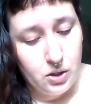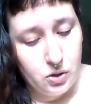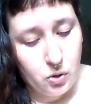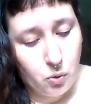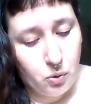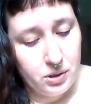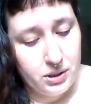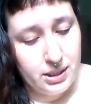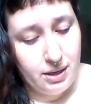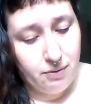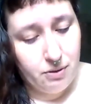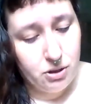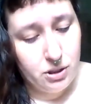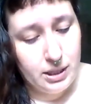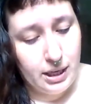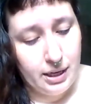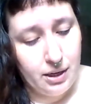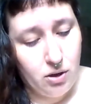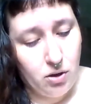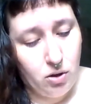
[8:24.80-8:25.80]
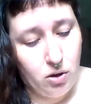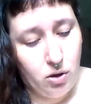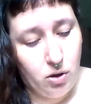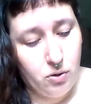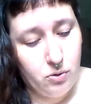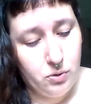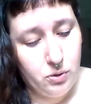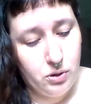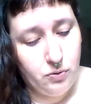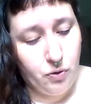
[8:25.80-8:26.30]
Doors never stayed
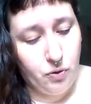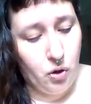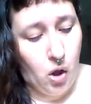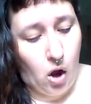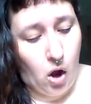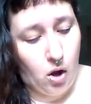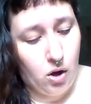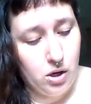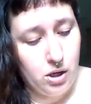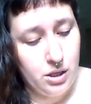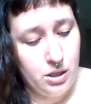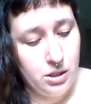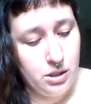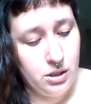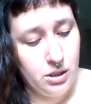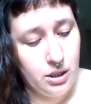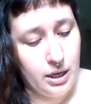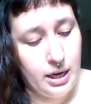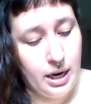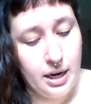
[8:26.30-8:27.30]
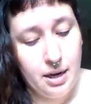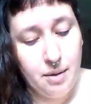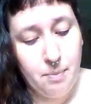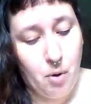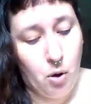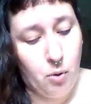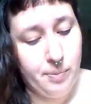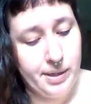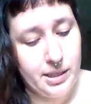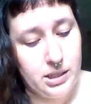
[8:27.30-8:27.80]
closed for long. At any
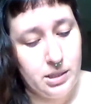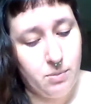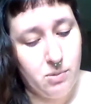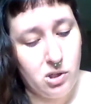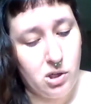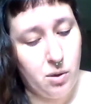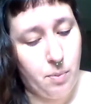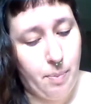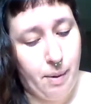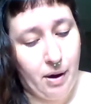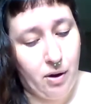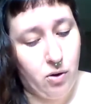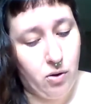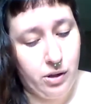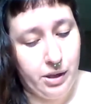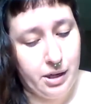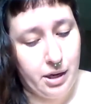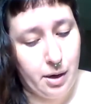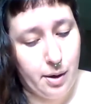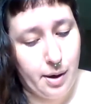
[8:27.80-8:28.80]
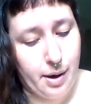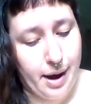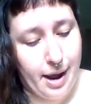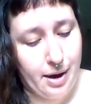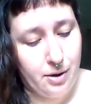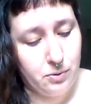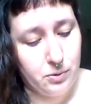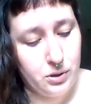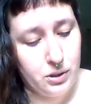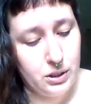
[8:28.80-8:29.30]
moment, someone could barrel in
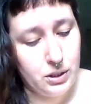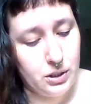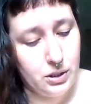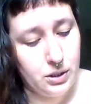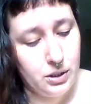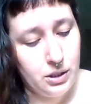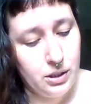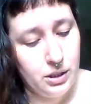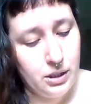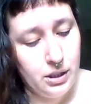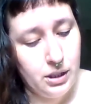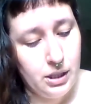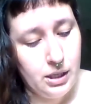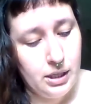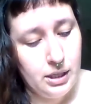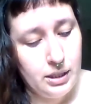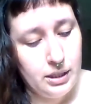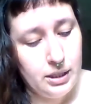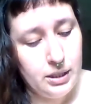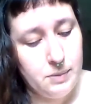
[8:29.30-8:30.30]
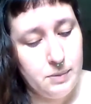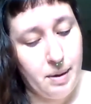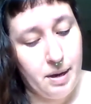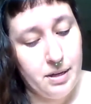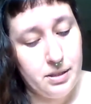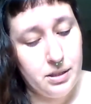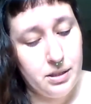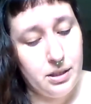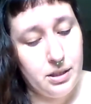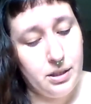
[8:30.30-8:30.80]
unannounced. This
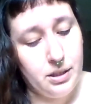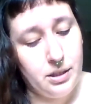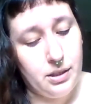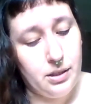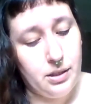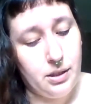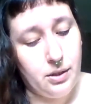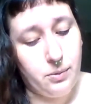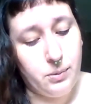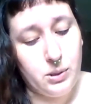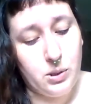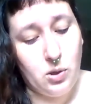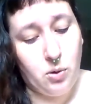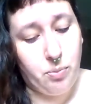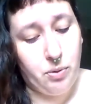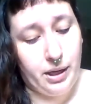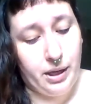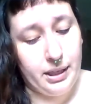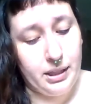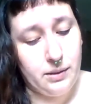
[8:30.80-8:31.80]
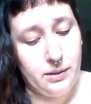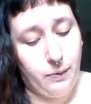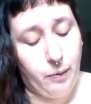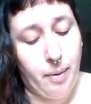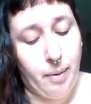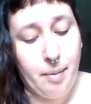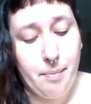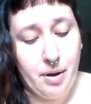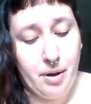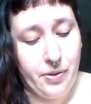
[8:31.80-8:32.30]
meant there was no place
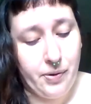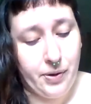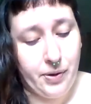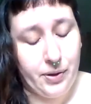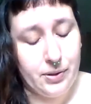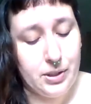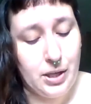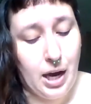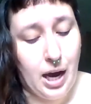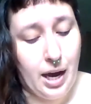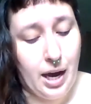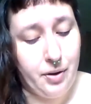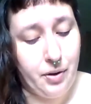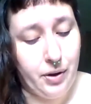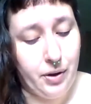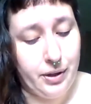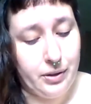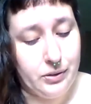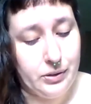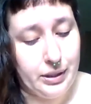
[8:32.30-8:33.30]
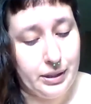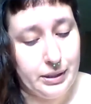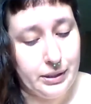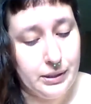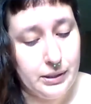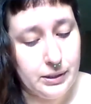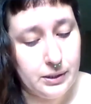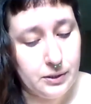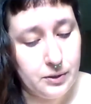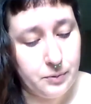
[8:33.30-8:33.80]
for my mother to hide her
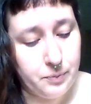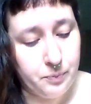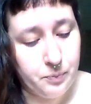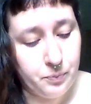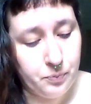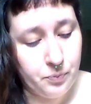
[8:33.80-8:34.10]
illness.